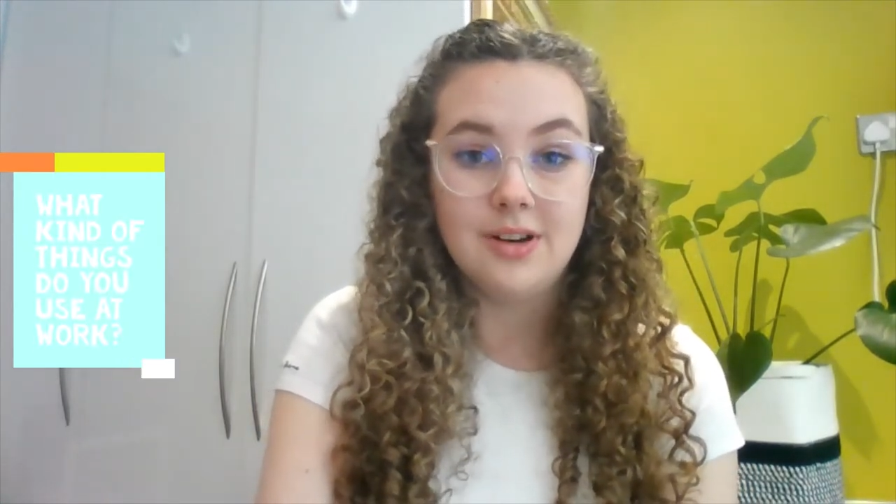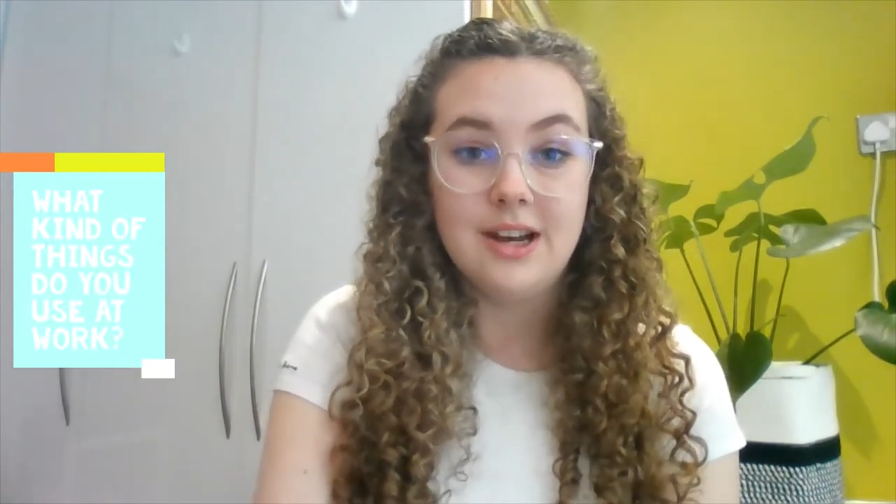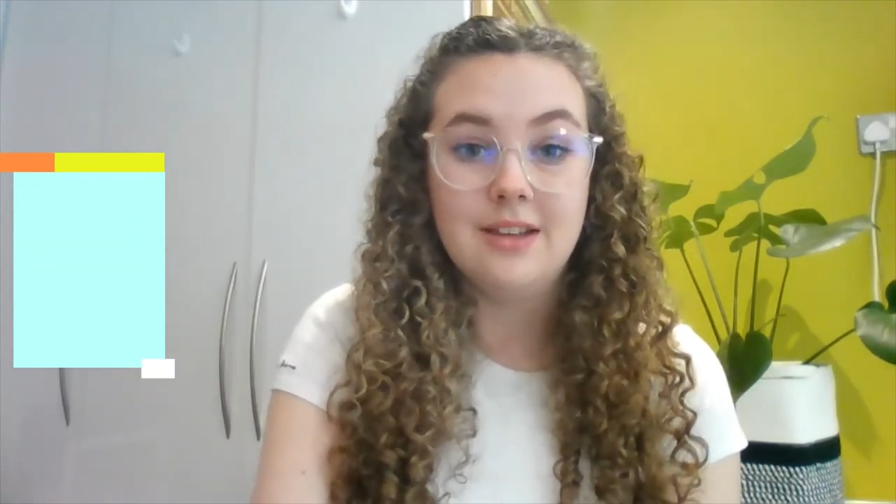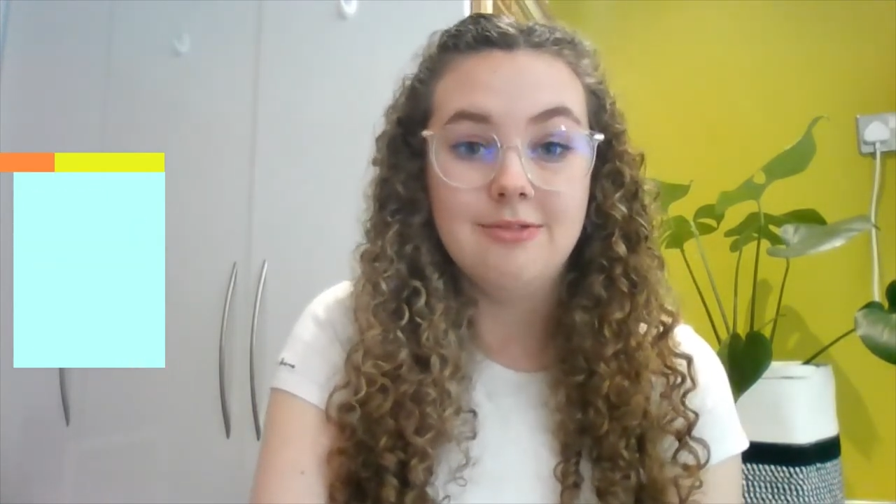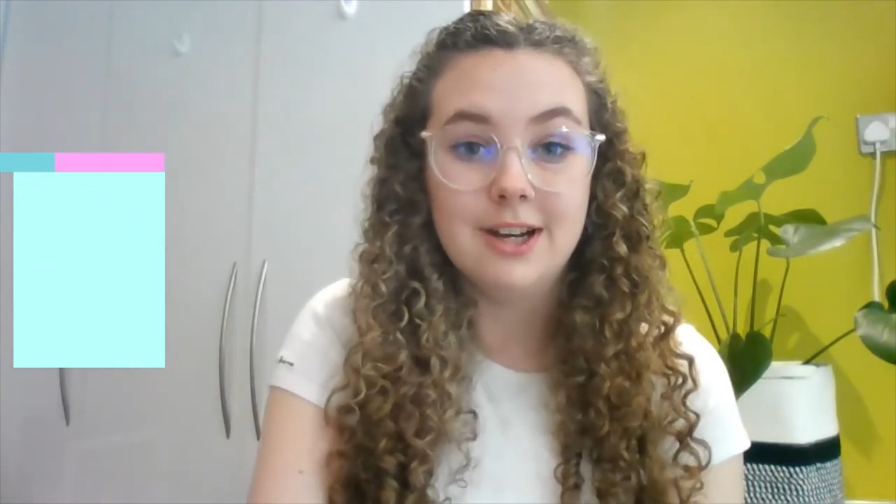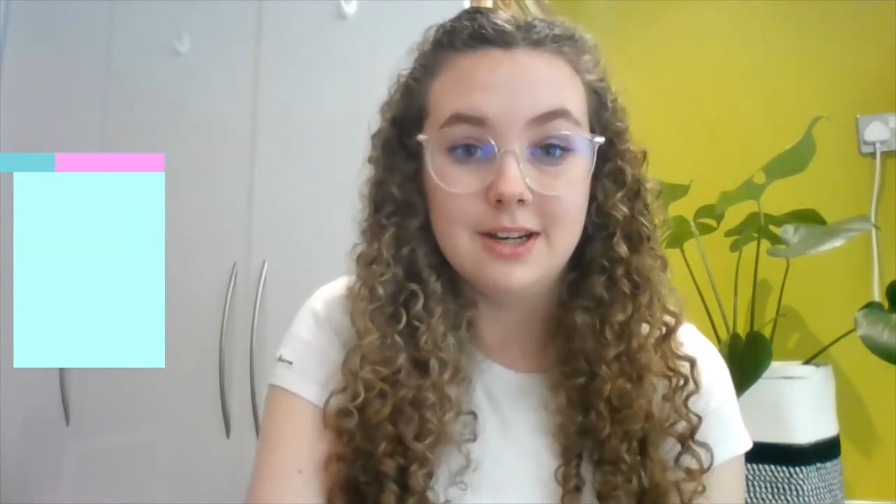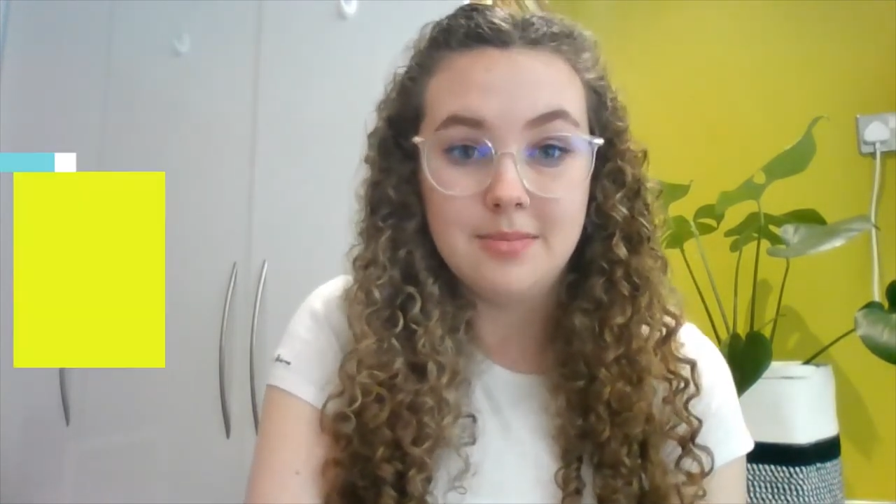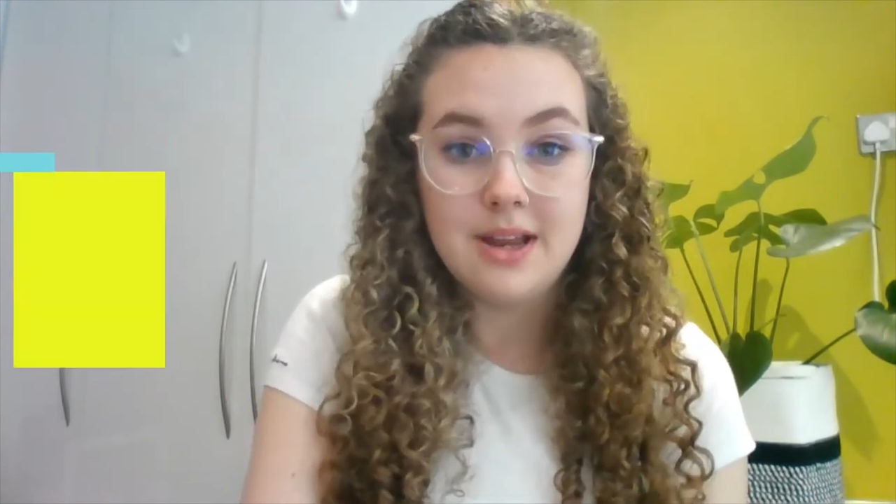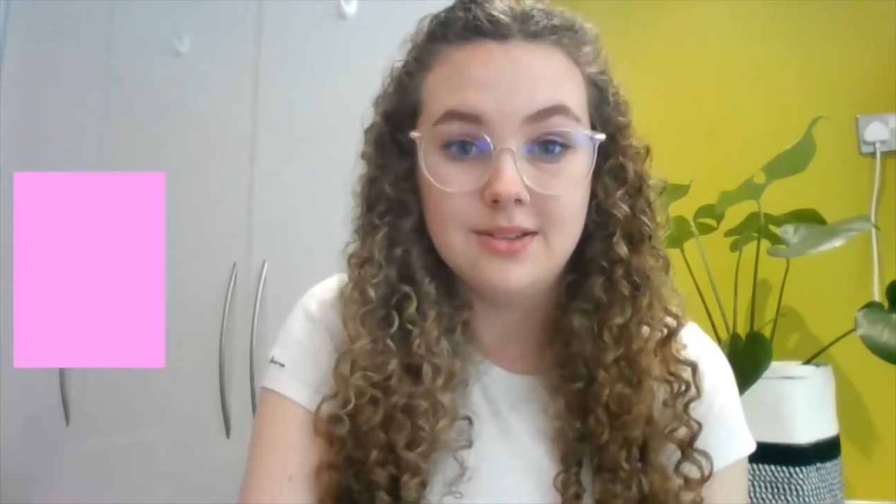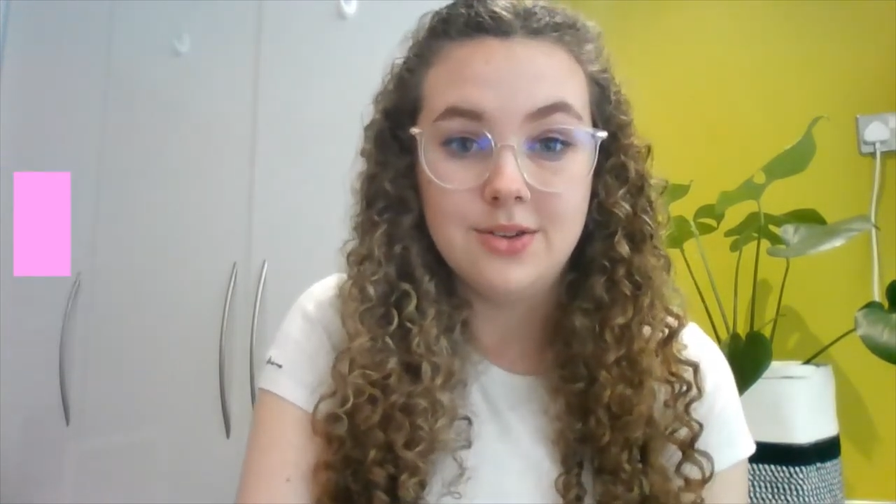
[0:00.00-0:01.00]
really. It really
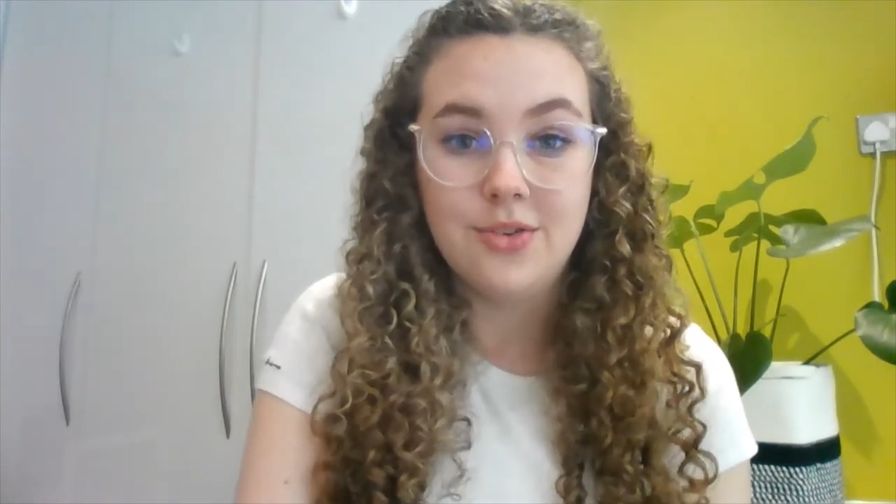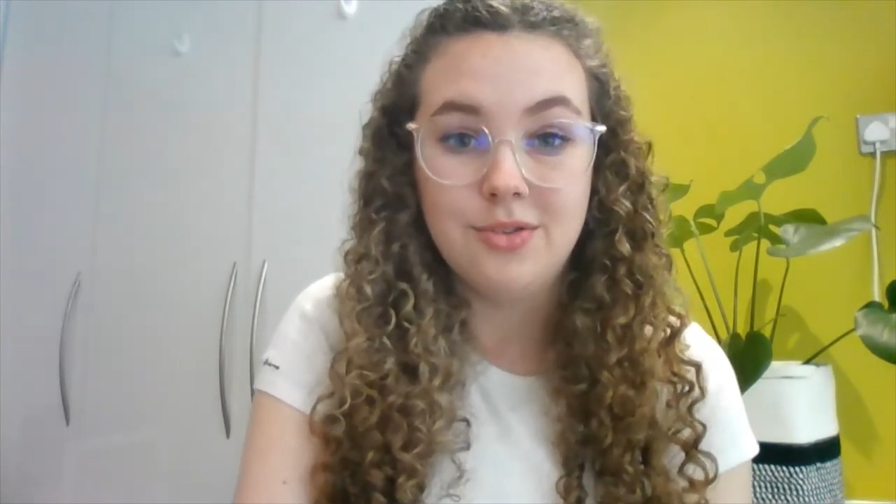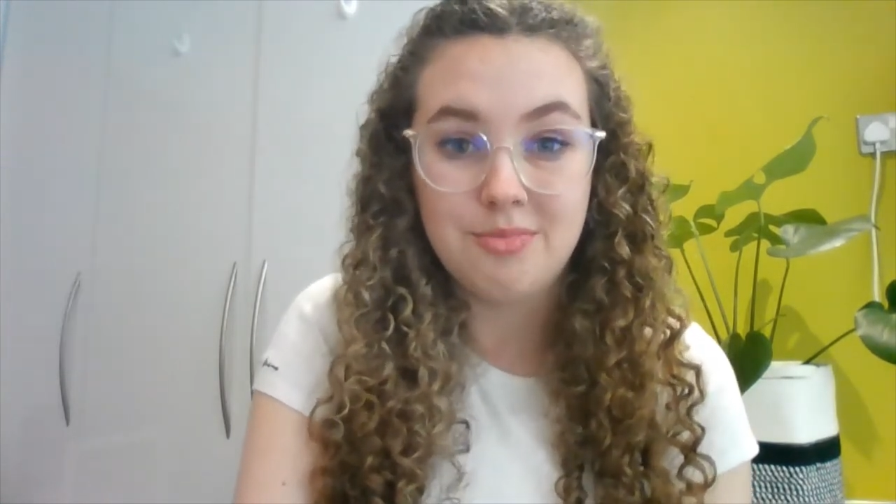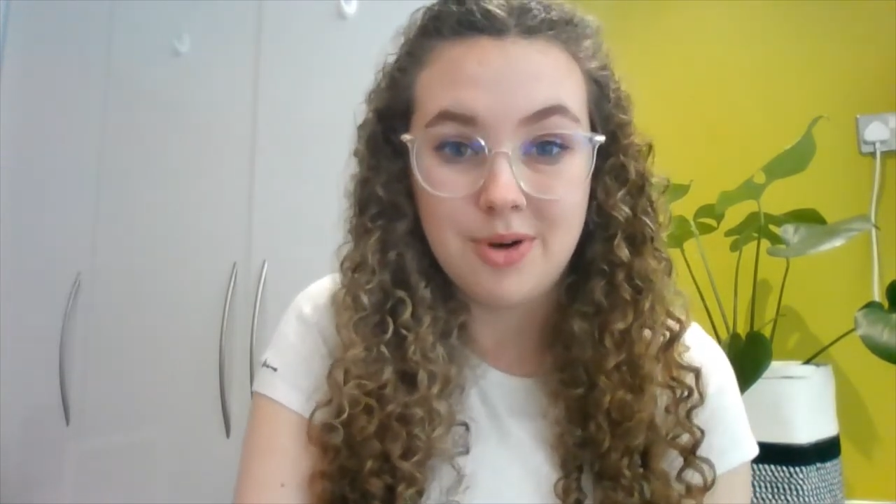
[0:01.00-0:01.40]
depends on the